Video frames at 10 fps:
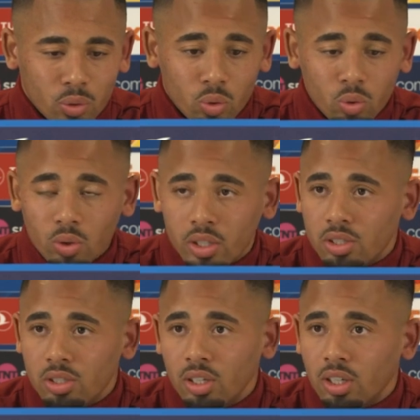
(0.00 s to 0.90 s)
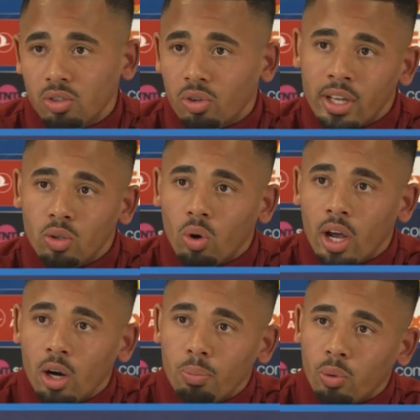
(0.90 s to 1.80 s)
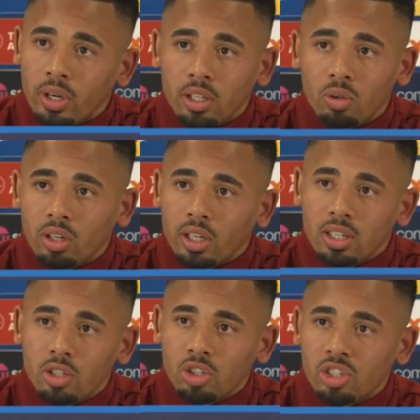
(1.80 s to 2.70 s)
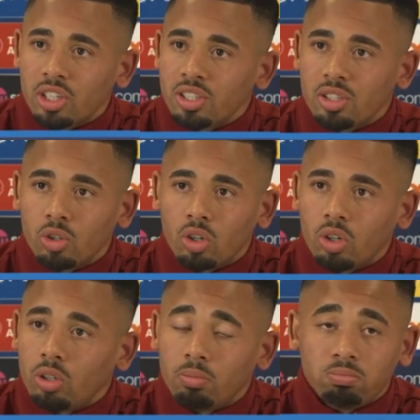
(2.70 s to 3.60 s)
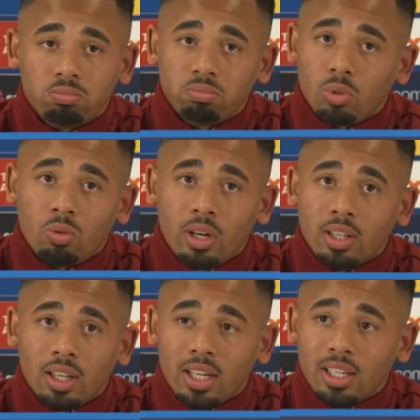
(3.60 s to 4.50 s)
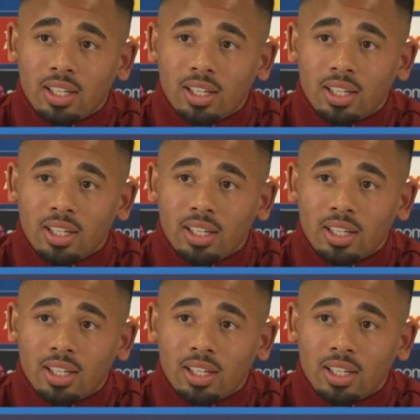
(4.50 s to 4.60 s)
to do is uh, trying to help when you get your chance, or when, like